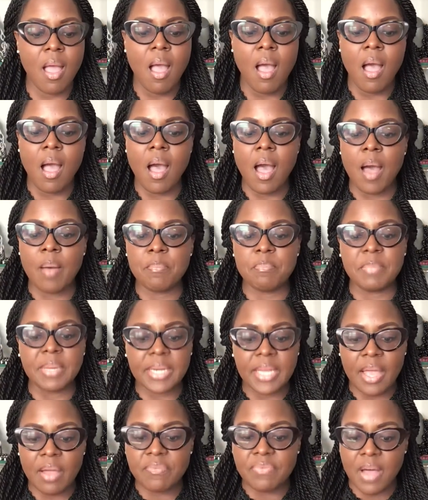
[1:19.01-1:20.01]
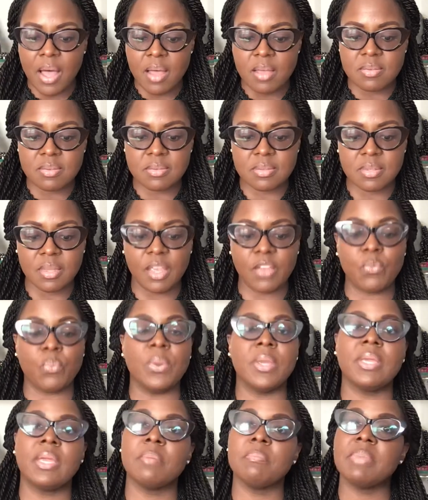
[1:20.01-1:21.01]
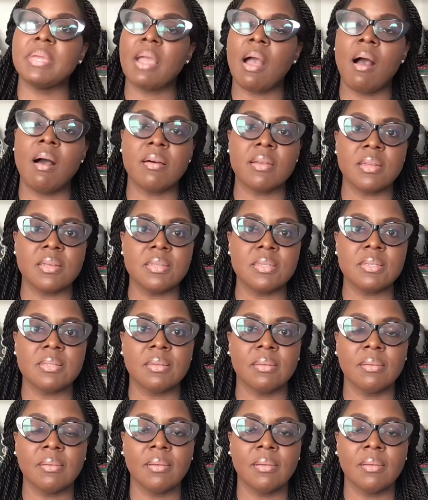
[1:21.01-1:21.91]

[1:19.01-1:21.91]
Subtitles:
Many of us, if we can be honest,